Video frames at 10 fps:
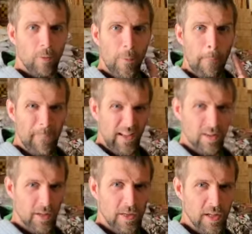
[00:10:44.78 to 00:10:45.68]
We're
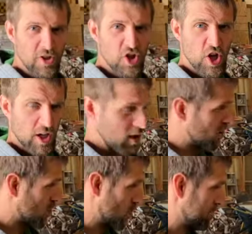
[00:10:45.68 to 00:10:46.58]
building the chicken
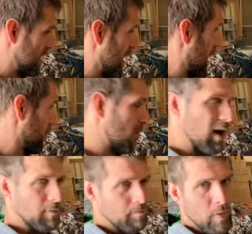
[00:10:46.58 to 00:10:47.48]
coop today.
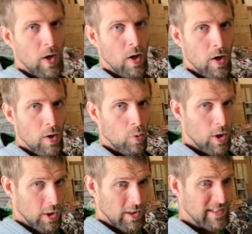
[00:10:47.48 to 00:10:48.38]
Well, we're
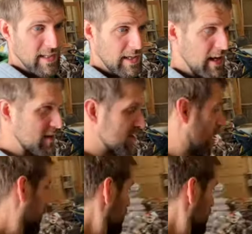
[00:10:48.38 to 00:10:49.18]
at least gonna get a start.